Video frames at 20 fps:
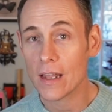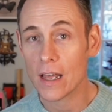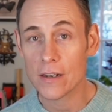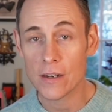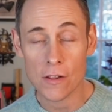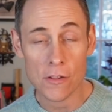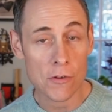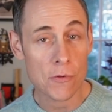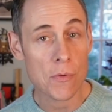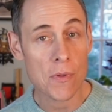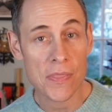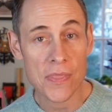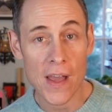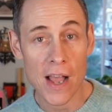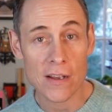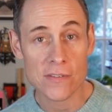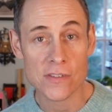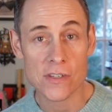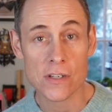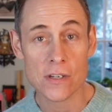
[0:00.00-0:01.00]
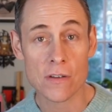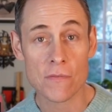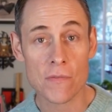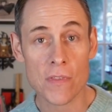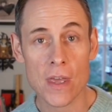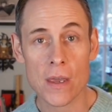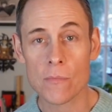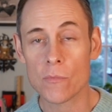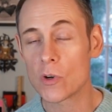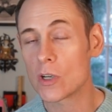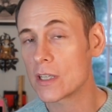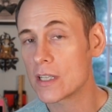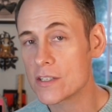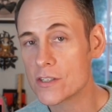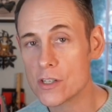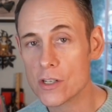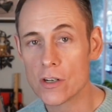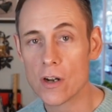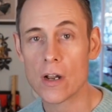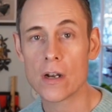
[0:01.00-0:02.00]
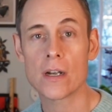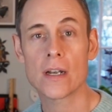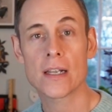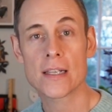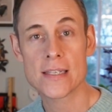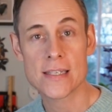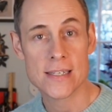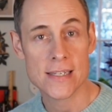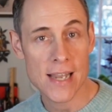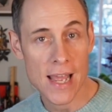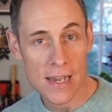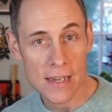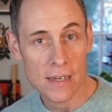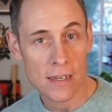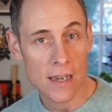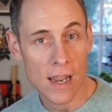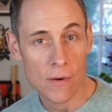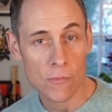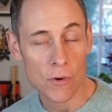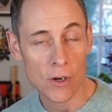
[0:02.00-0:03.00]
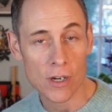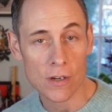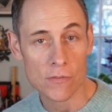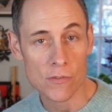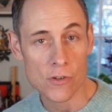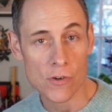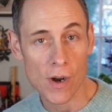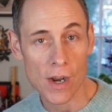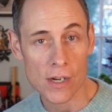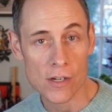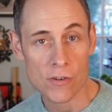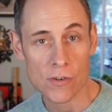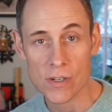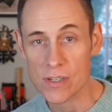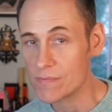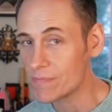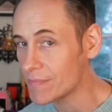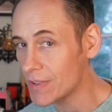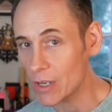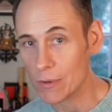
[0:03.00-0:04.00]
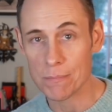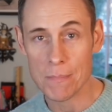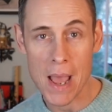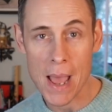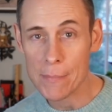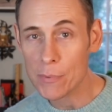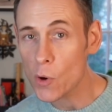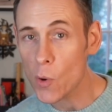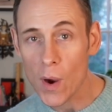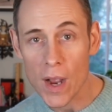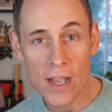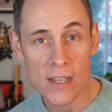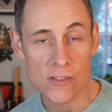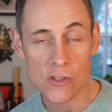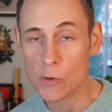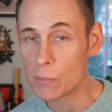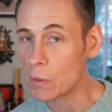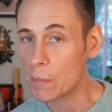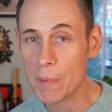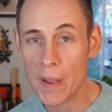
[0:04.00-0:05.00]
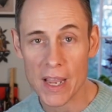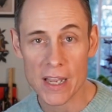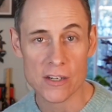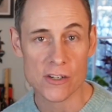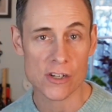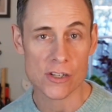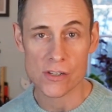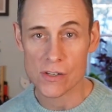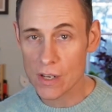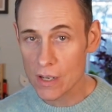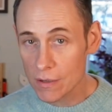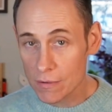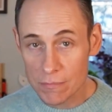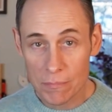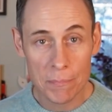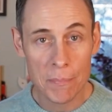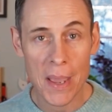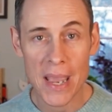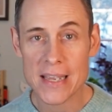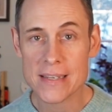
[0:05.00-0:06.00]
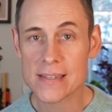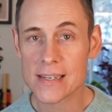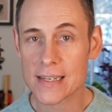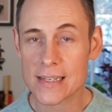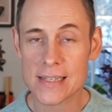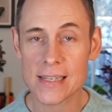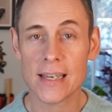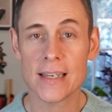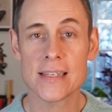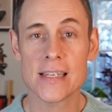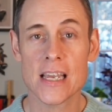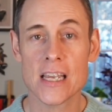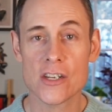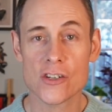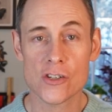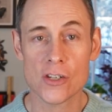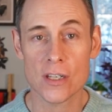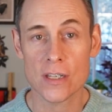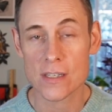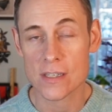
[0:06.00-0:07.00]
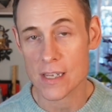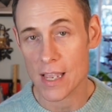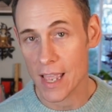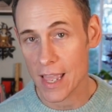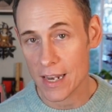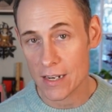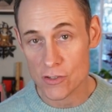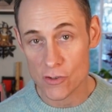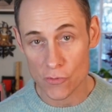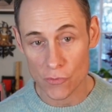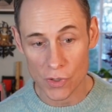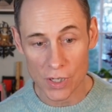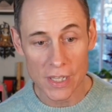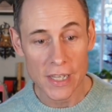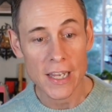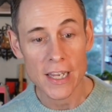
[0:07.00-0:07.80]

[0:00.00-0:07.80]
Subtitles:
another 3,000 of them were listed on an extended network of directories, MapQuest, Superpages, basic citations. And it's really